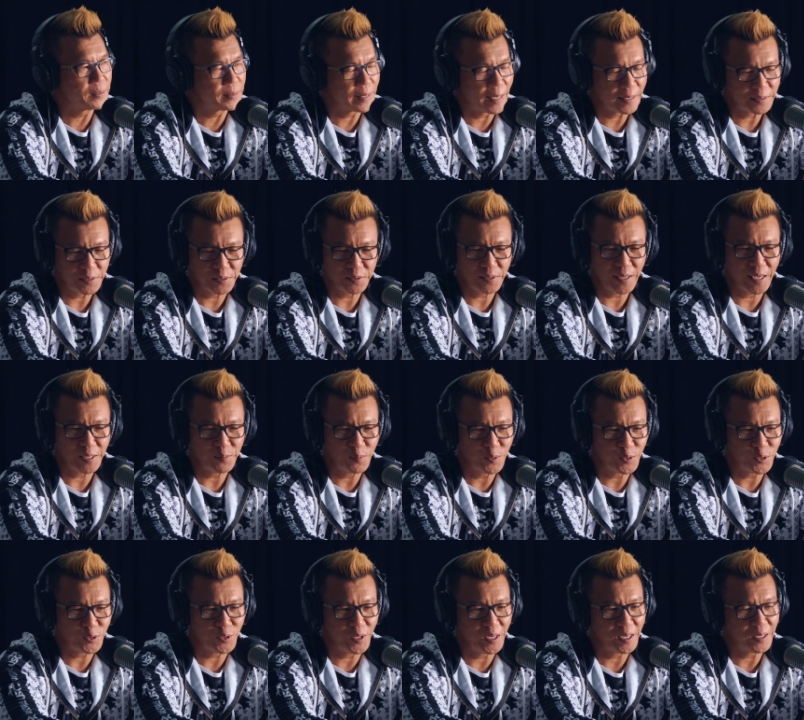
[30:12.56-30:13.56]
This exercise
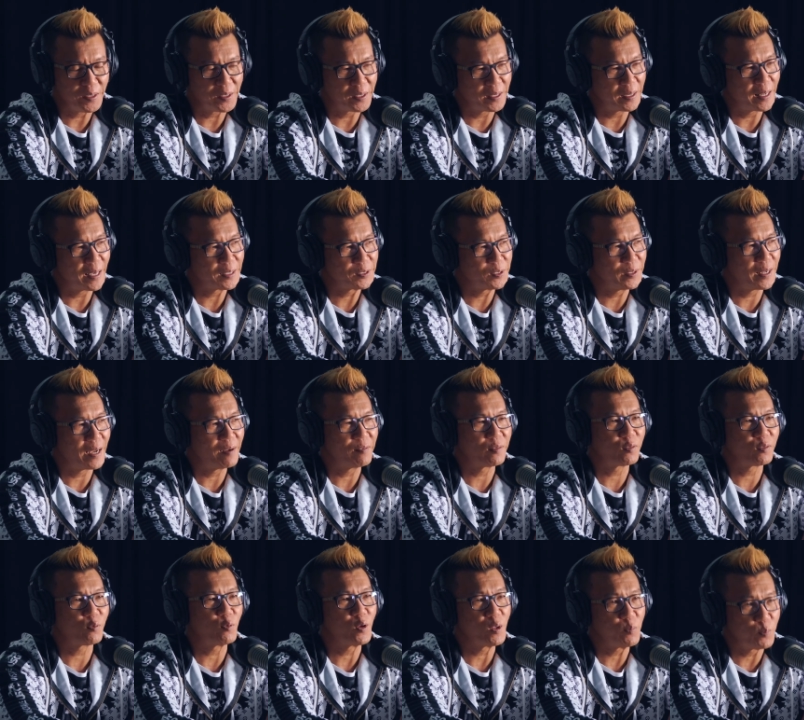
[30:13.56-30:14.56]
machine, you can actually
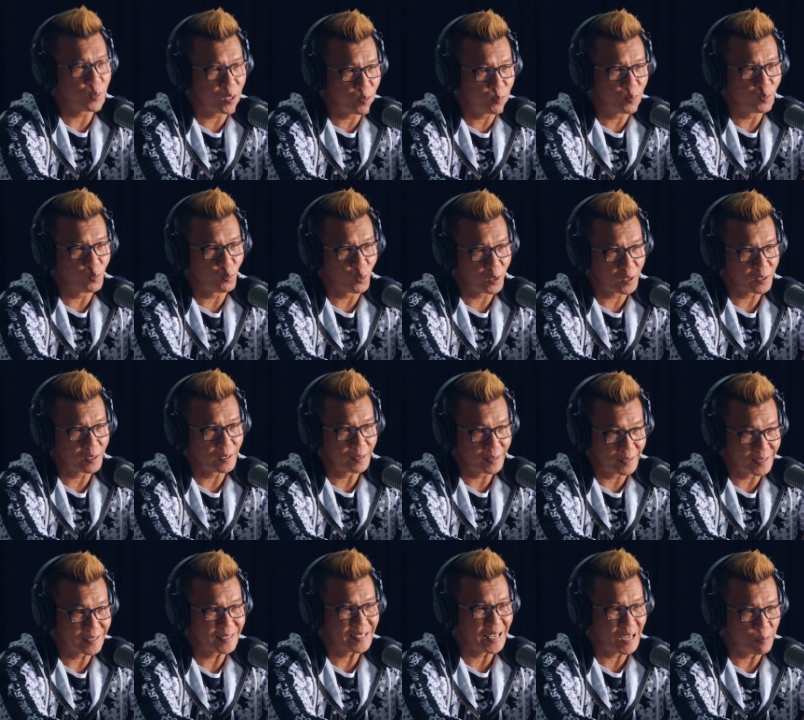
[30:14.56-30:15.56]
have 3 people working on it at
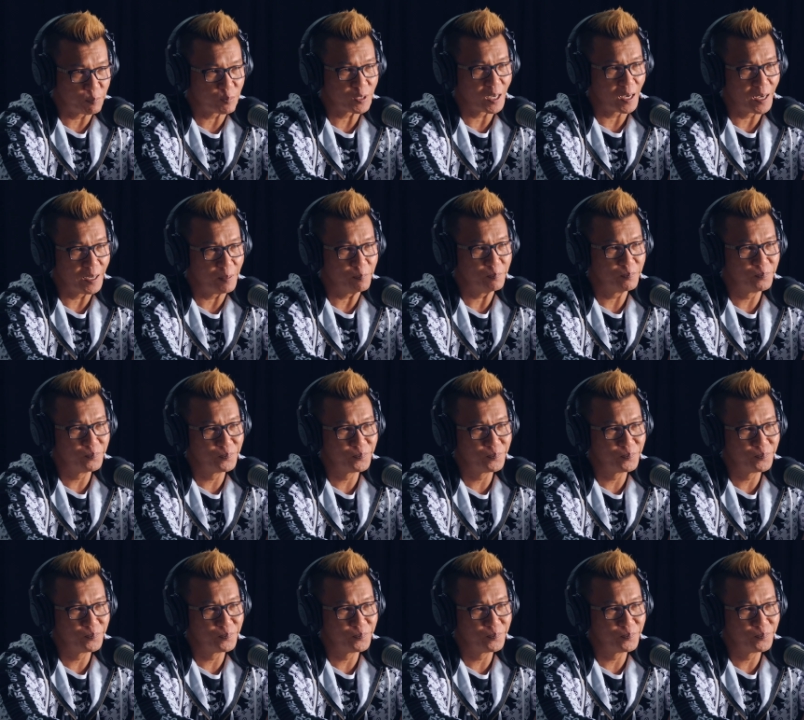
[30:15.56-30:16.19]
the same time.